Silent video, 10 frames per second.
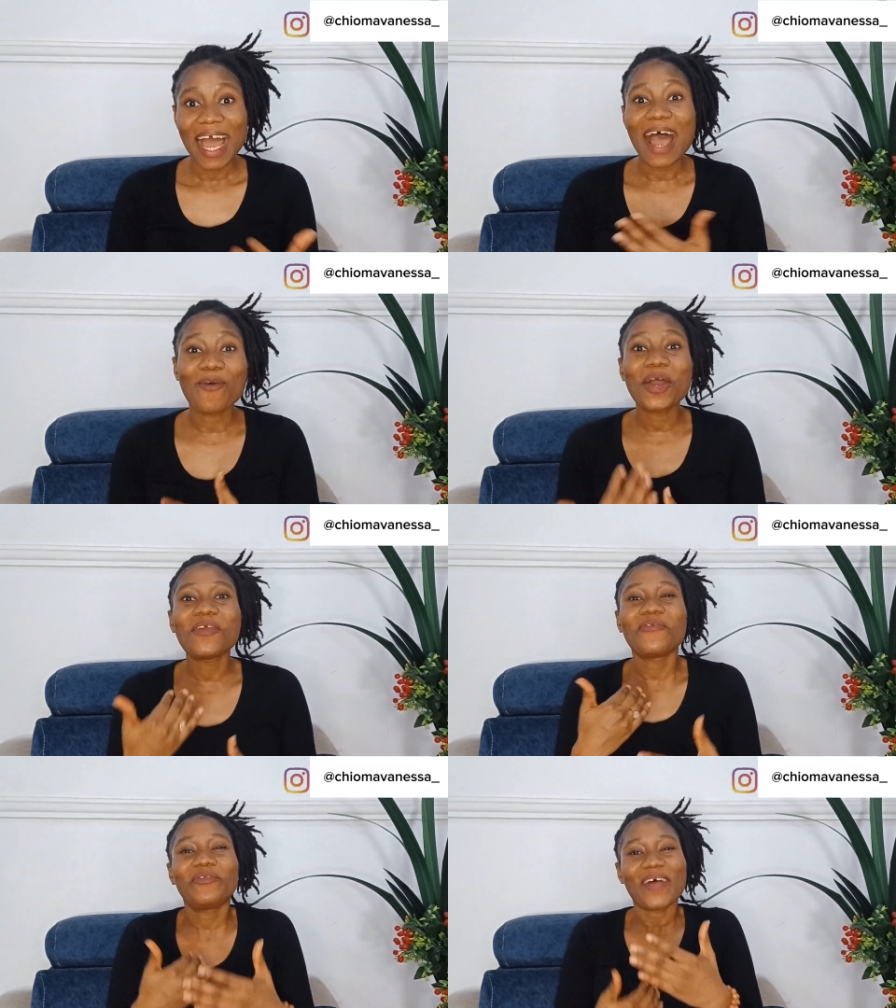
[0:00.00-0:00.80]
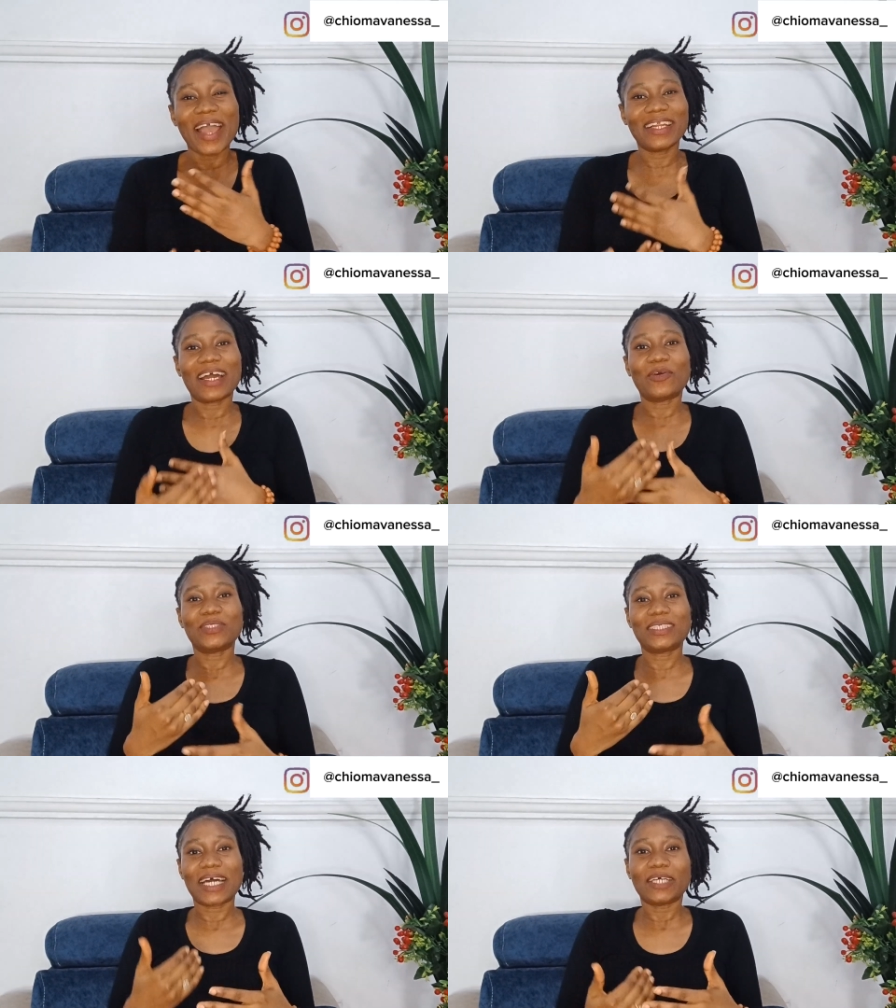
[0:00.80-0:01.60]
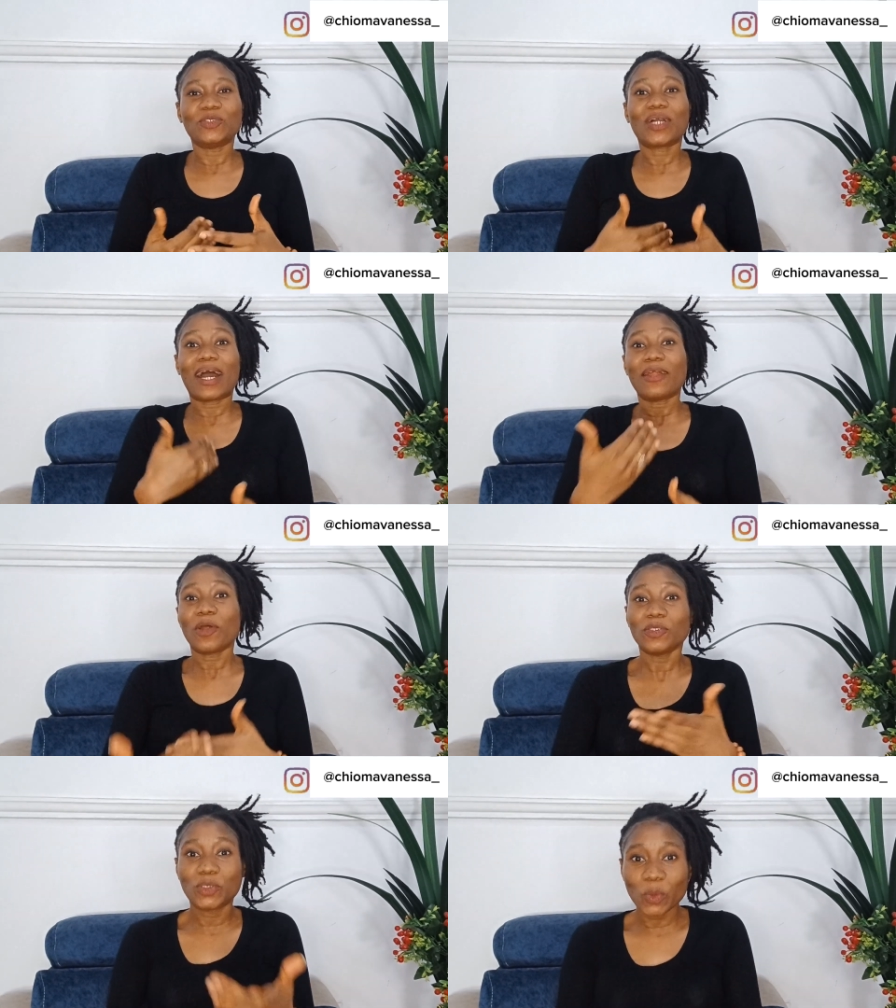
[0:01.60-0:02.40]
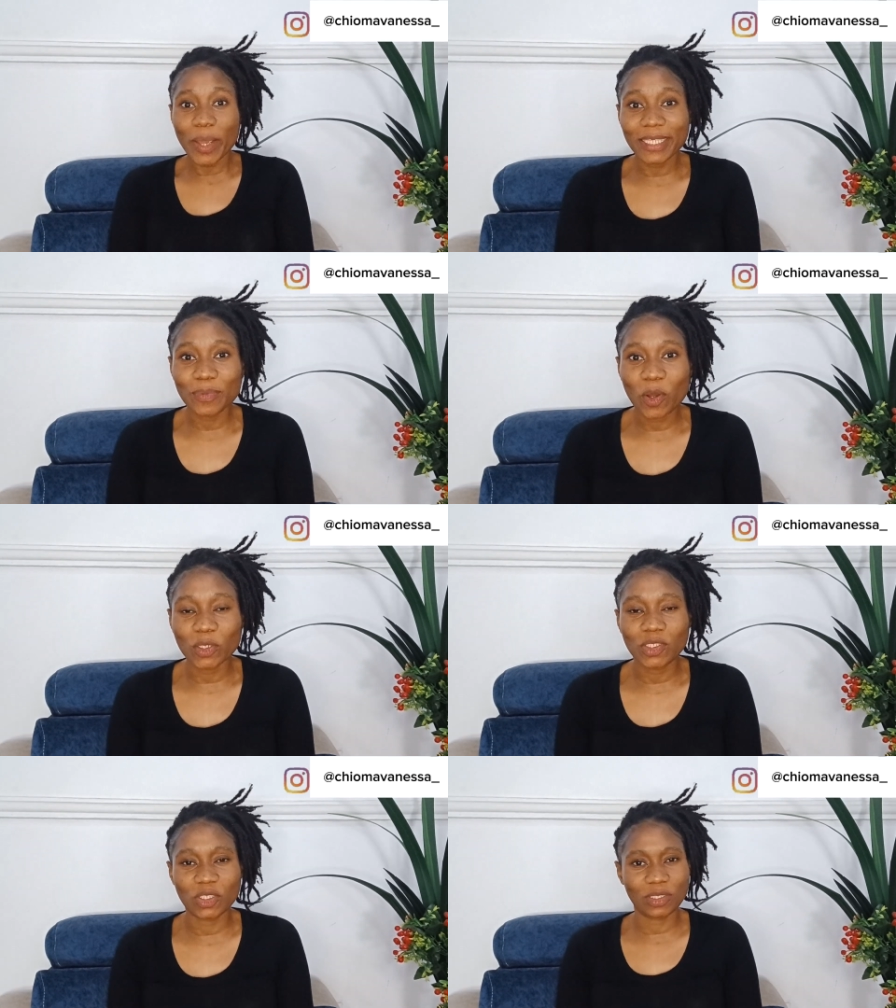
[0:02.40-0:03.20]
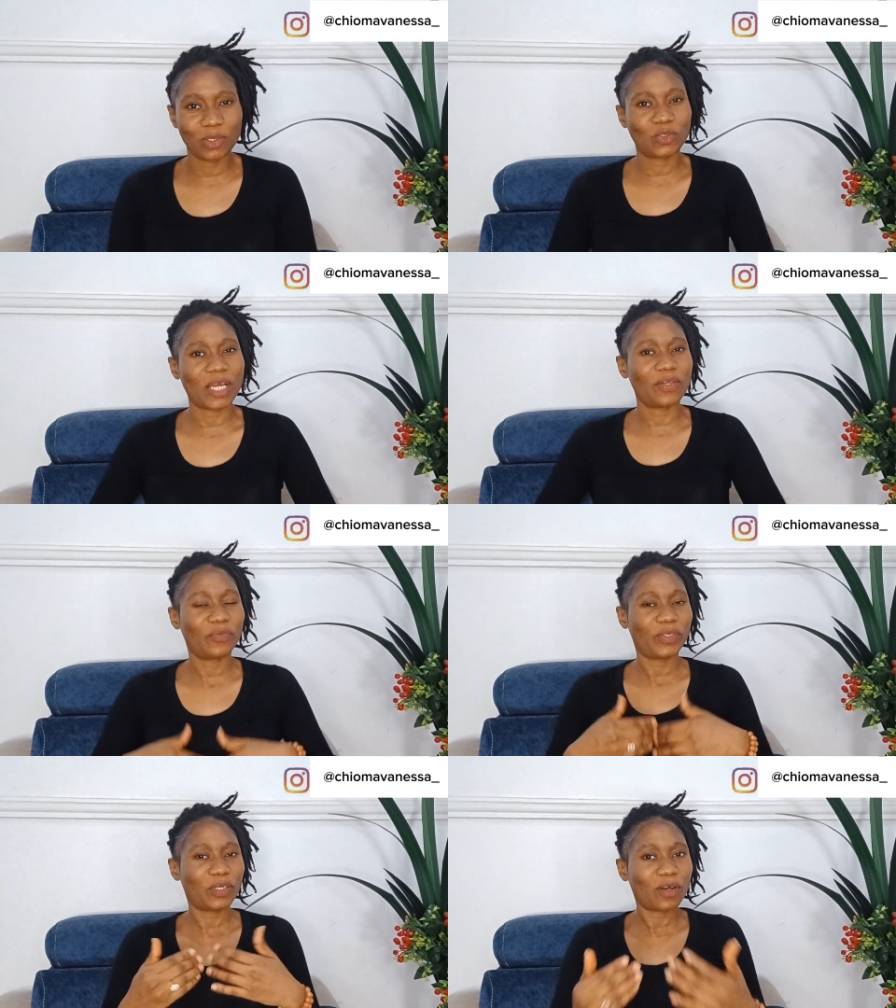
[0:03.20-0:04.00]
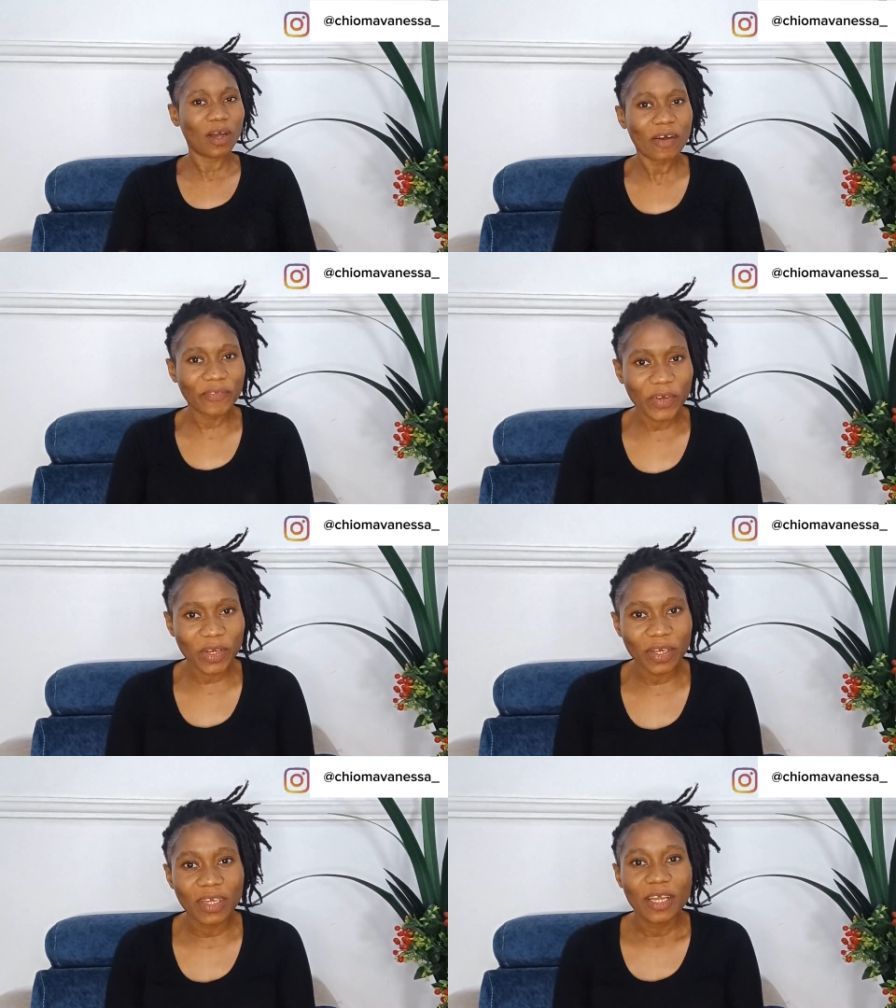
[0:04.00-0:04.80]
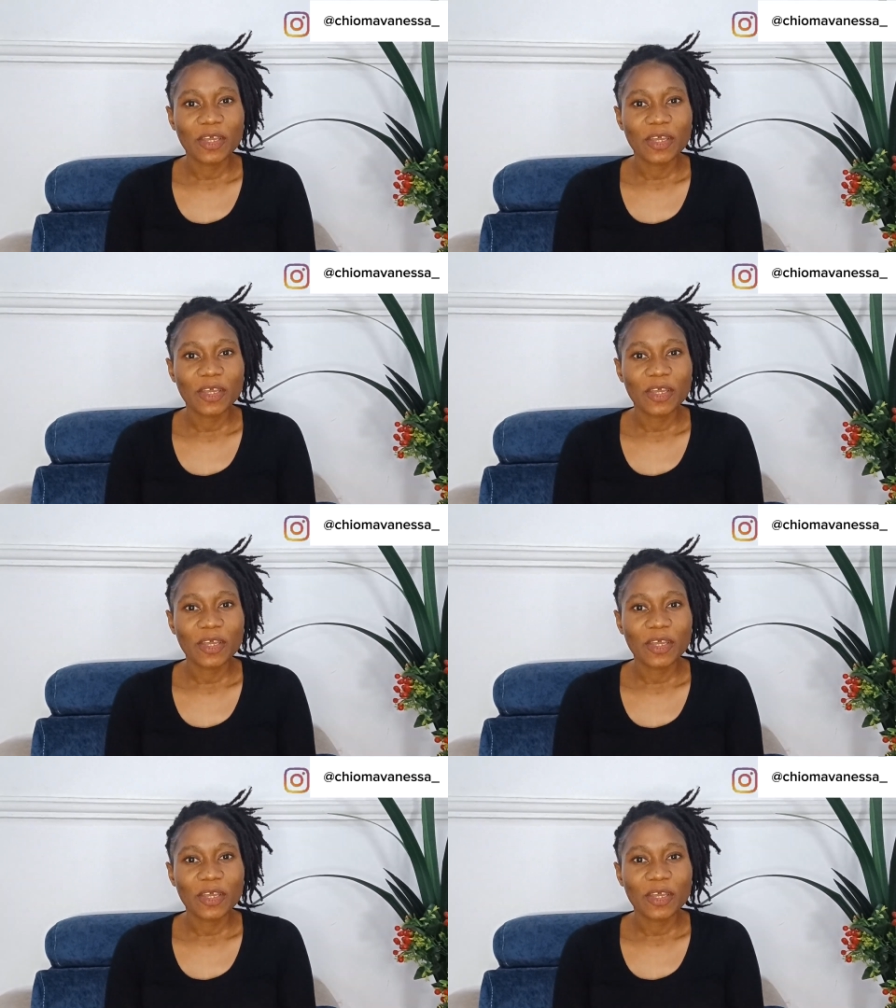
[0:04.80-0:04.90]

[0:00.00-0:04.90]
And when you find out that you cannot do it because you're still trying to recover,